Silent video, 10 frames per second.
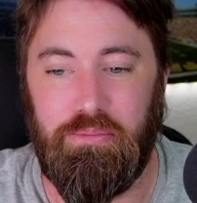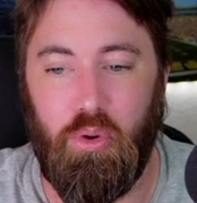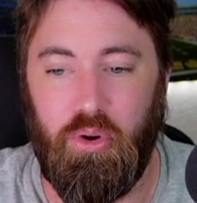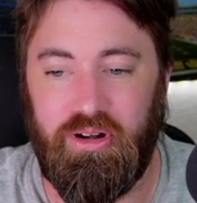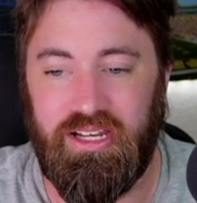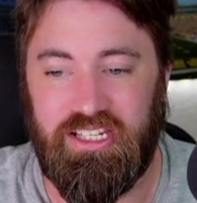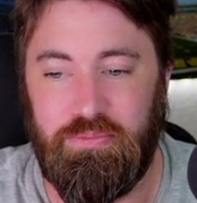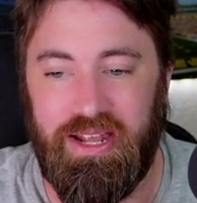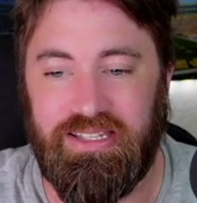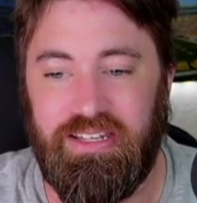more
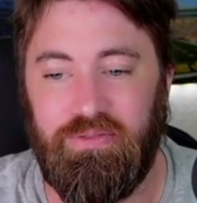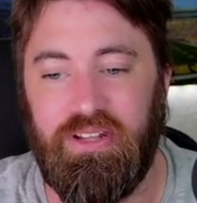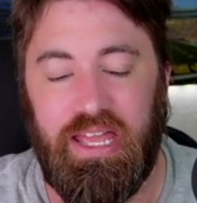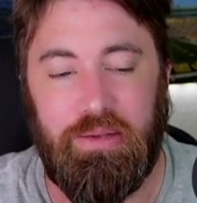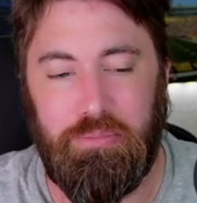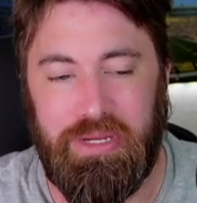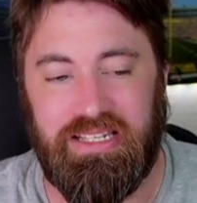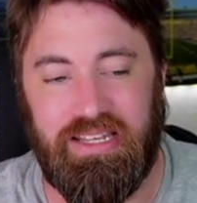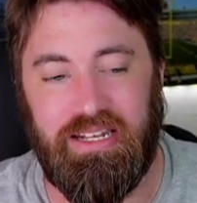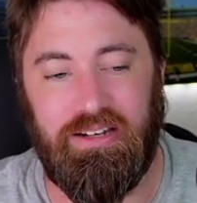expensive, and that
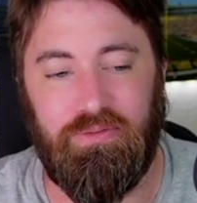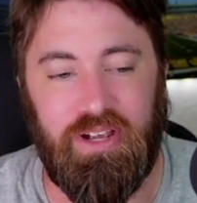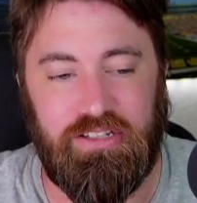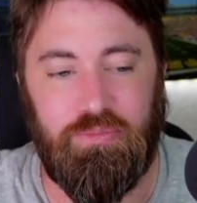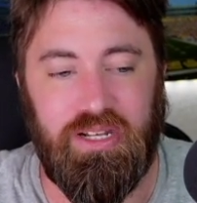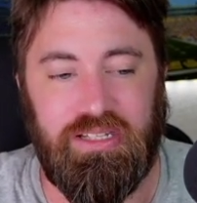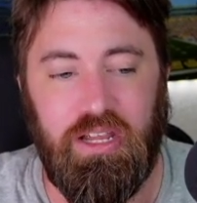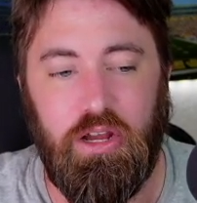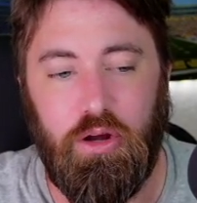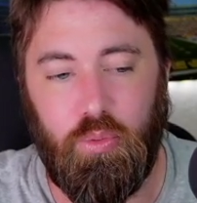means that an investment
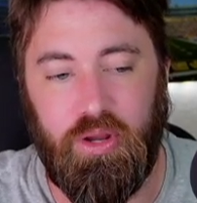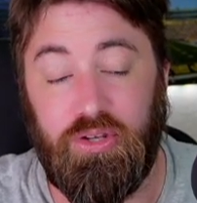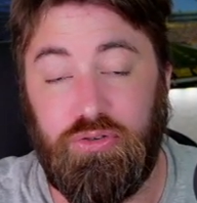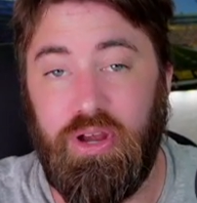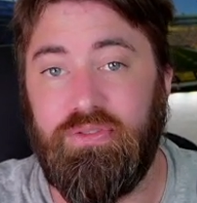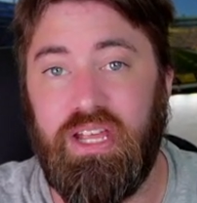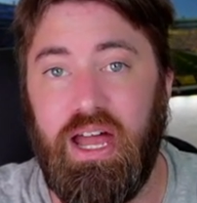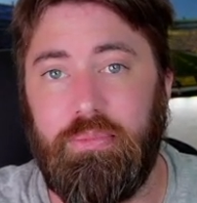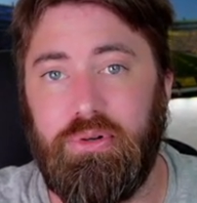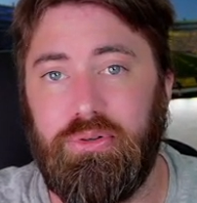with draft
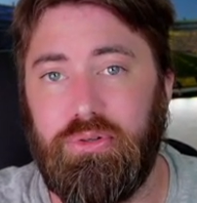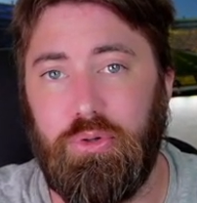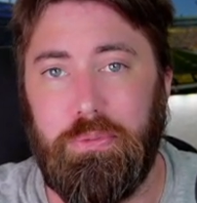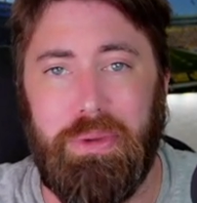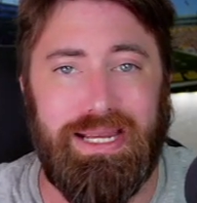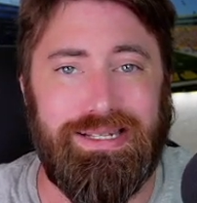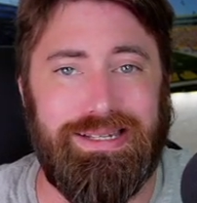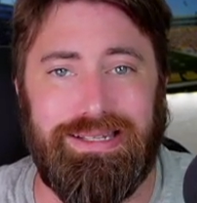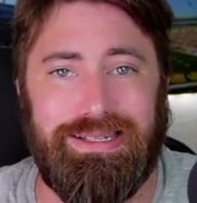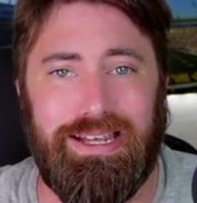capital could make
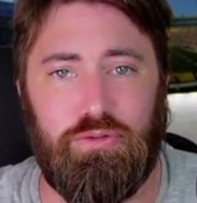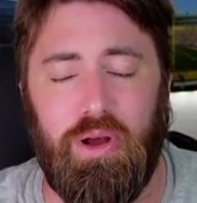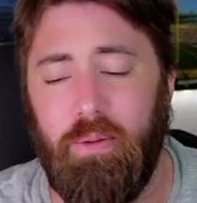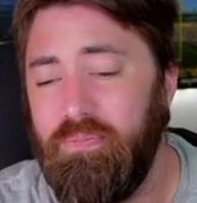sense as well.